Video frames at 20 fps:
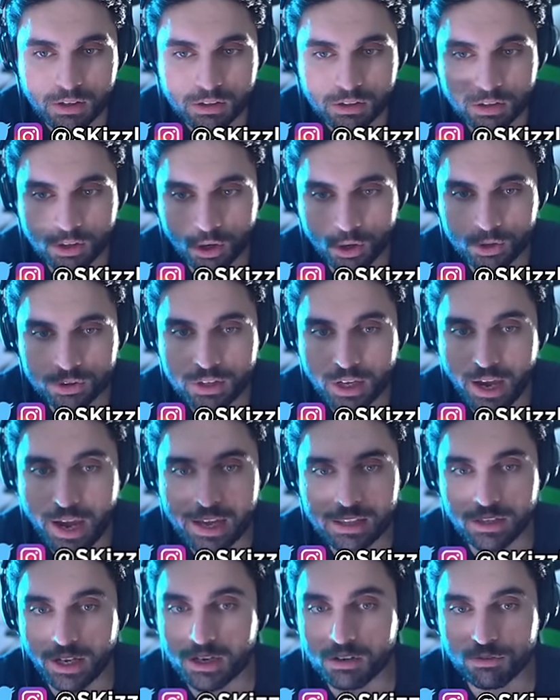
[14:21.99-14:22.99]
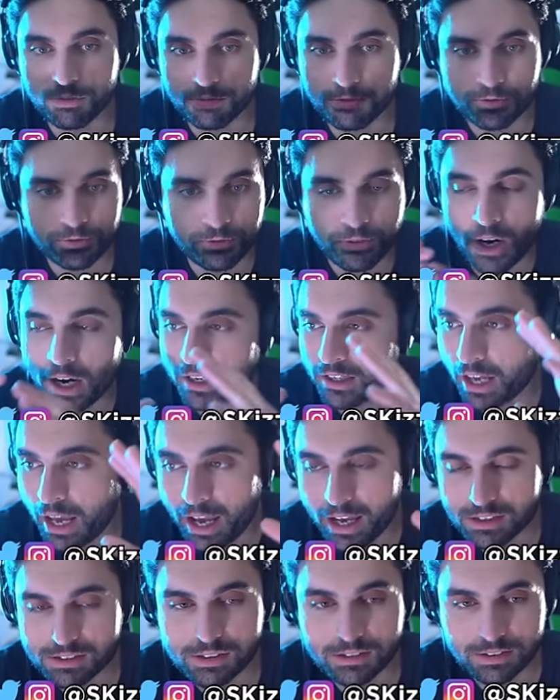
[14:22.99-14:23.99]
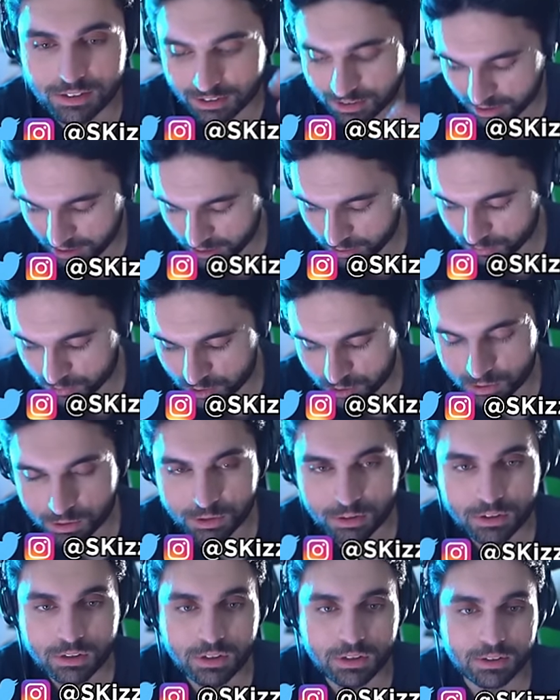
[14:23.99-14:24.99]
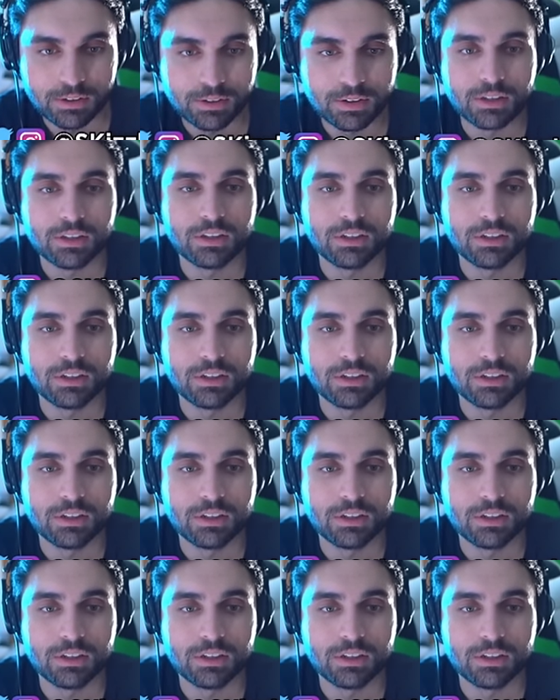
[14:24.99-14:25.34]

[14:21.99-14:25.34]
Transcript: You know, they had like fine asses in the game too. Bruh.